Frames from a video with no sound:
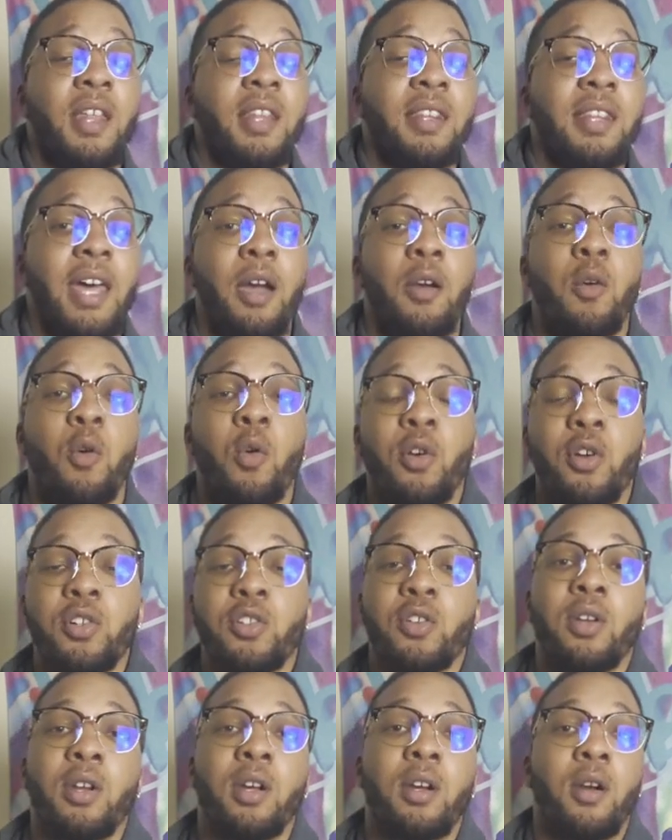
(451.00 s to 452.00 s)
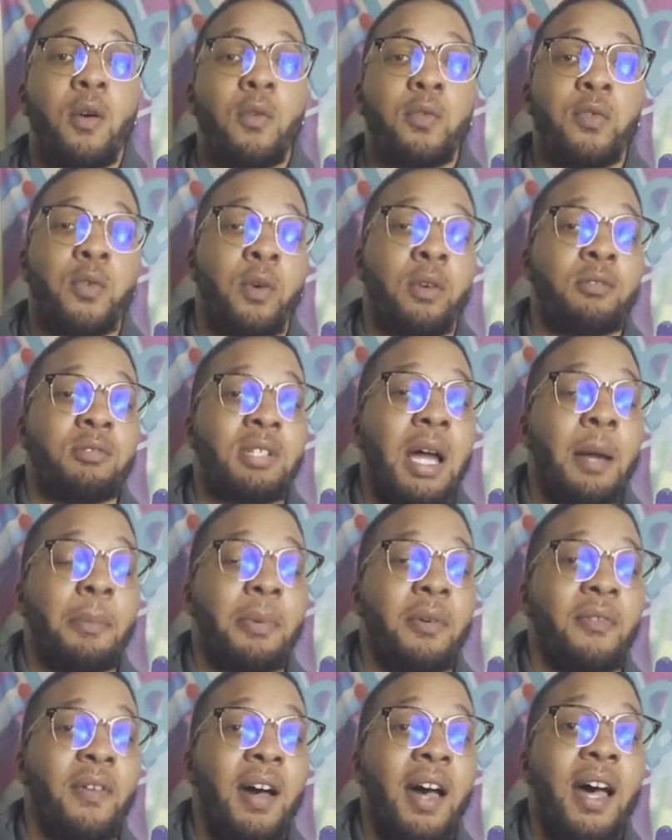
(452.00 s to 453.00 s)
that order is going to go through on
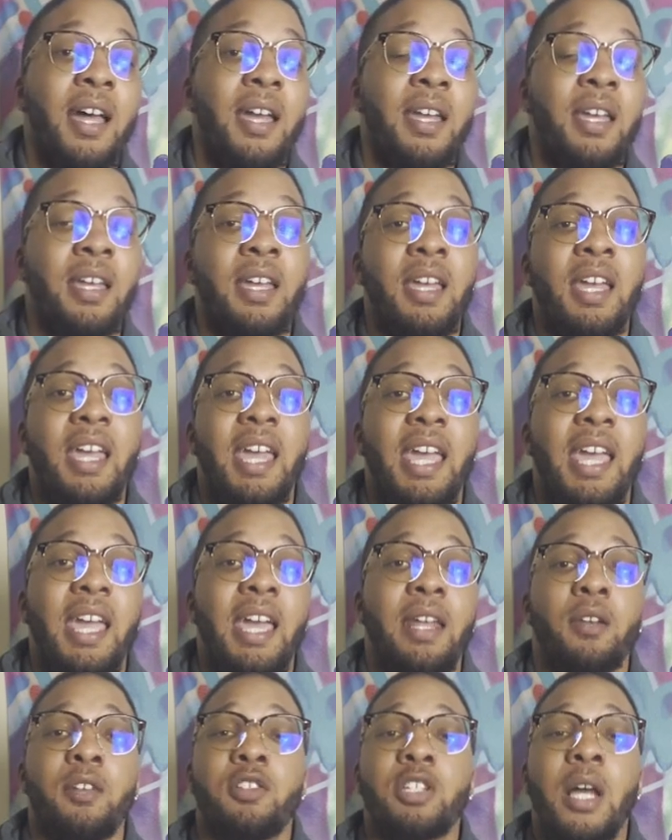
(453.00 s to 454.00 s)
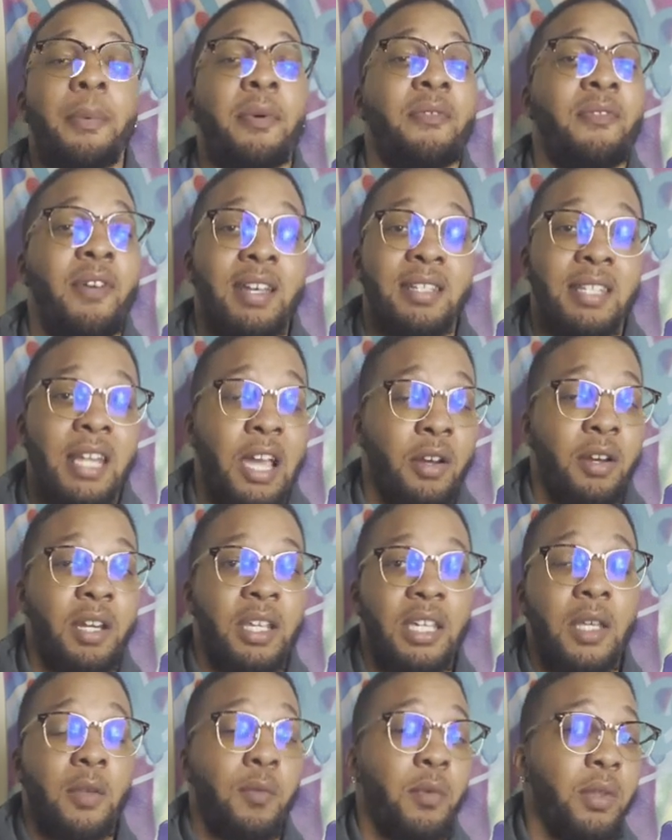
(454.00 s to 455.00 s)
shopify and Shopify is not going to
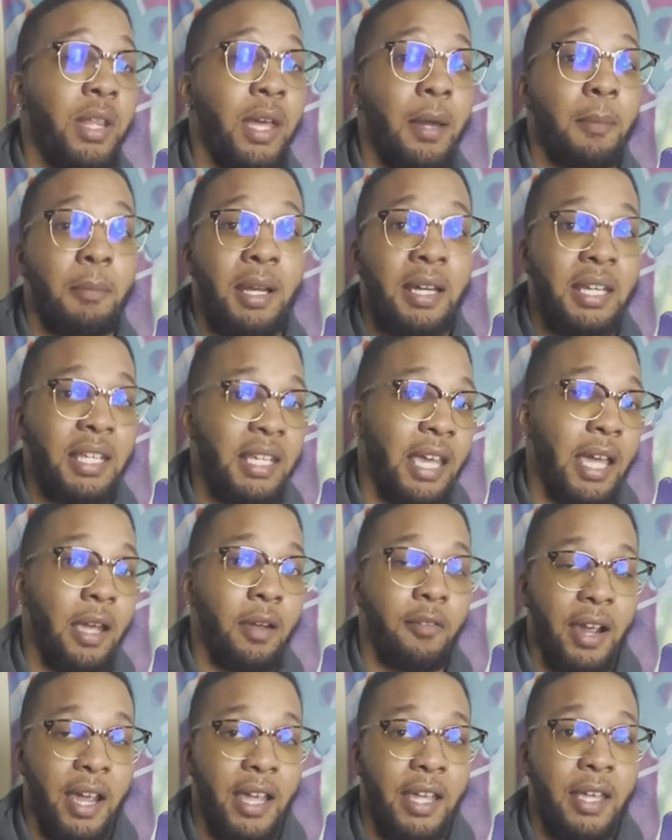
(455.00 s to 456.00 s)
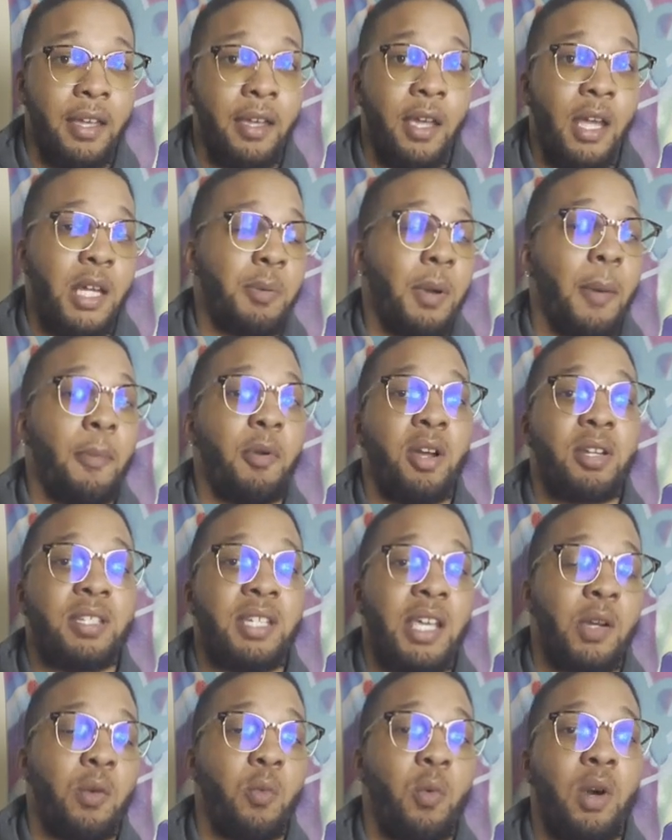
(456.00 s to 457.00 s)
give you that money yet, right? It's probably going
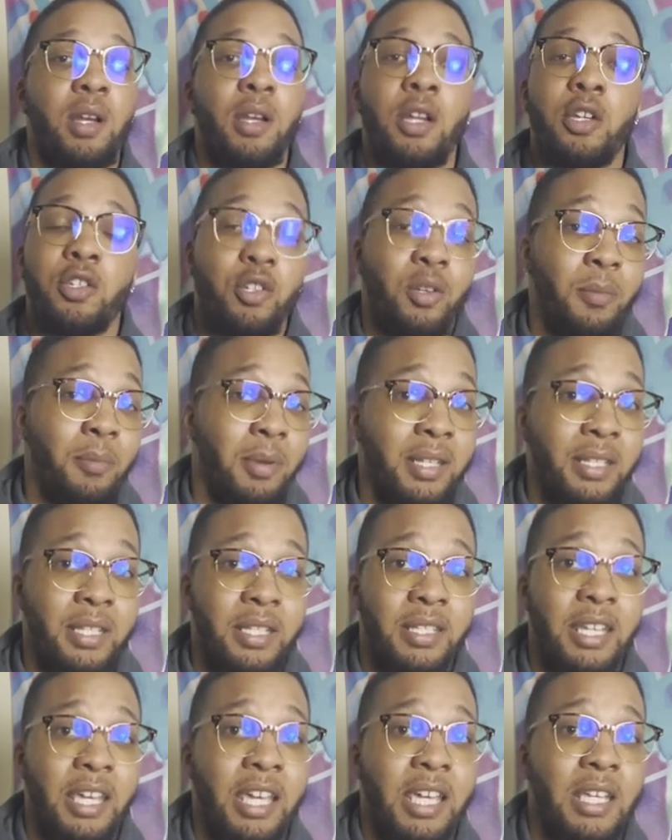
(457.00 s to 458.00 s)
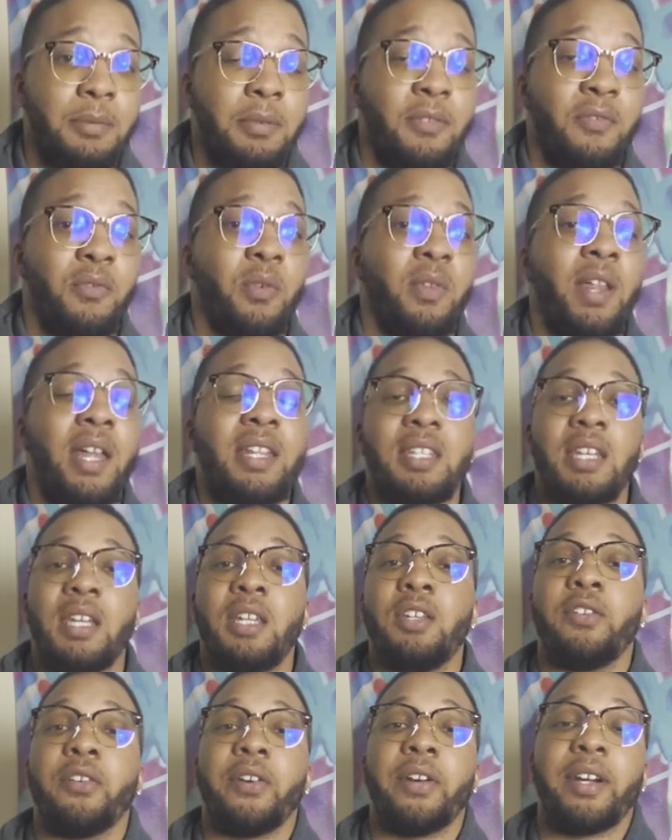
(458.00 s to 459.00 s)
to take one to two business days before that's in
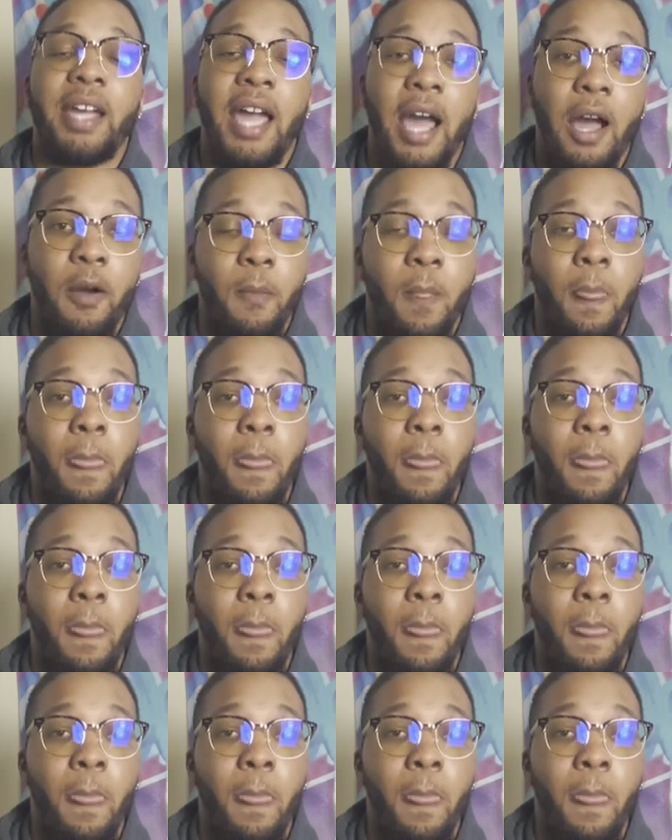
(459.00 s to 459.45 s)
your account.